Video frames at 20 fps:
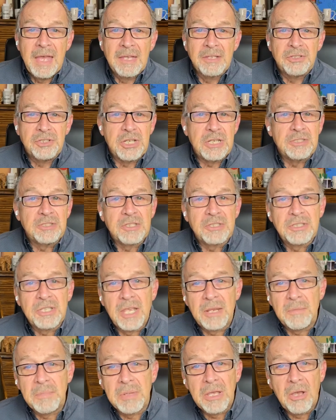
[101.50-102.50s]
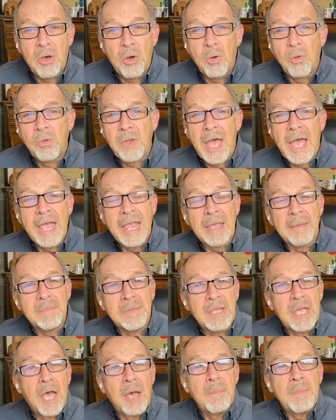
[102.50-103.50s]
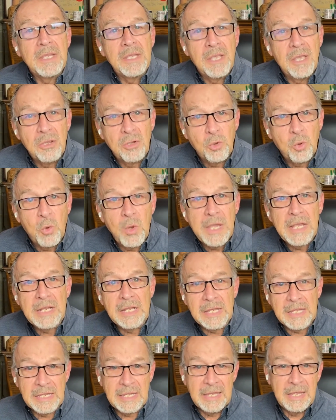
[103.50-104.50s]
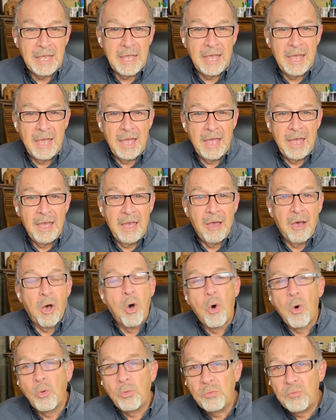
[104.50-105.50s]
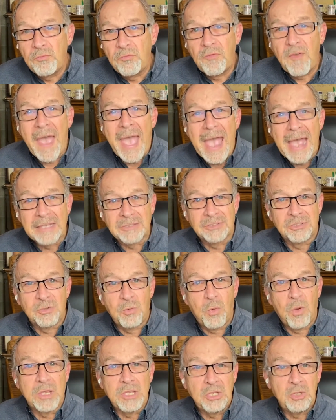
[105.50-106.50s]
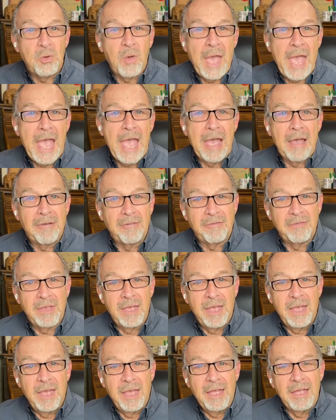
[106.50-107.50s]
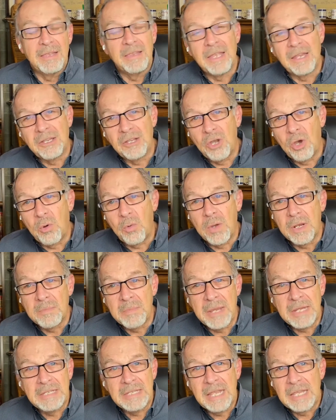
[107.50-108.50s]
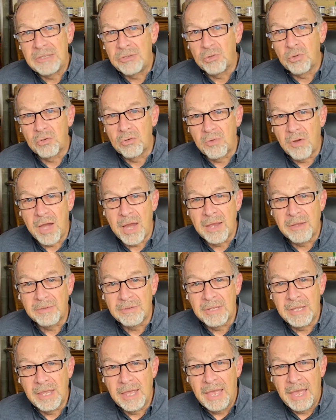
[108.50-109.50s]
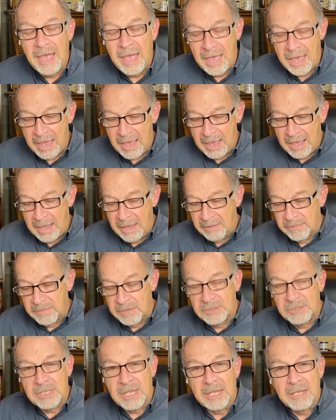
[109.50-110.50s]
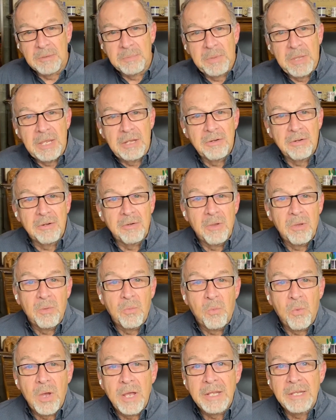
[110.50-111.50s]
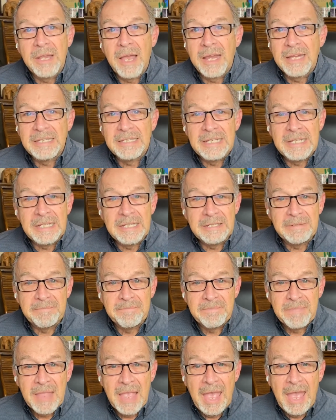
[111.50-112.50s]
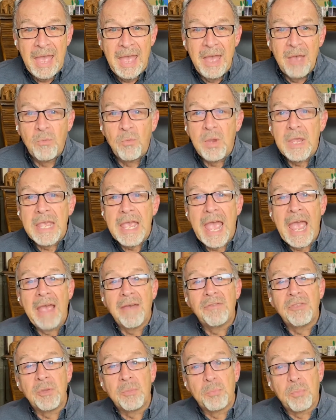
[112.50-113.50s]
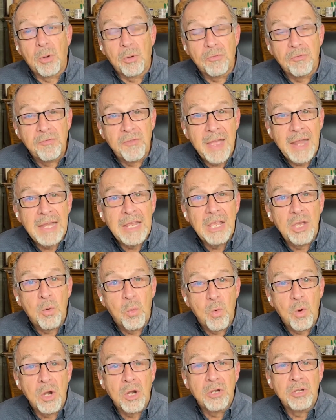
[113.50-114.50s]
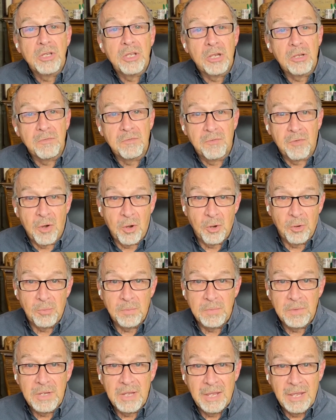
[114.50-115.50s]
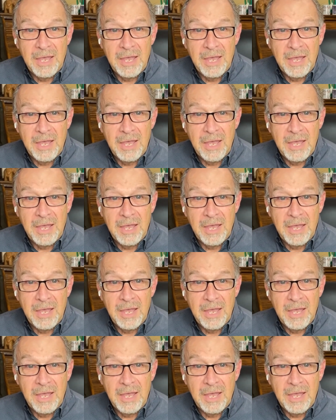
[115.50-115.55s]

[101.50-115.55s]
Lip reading: Jesus said, "Behold, I am coming quickly. Hold fast what you have, that no one may take your crown." 2 Peter 1, 19, "We have the prophetic word confirmed,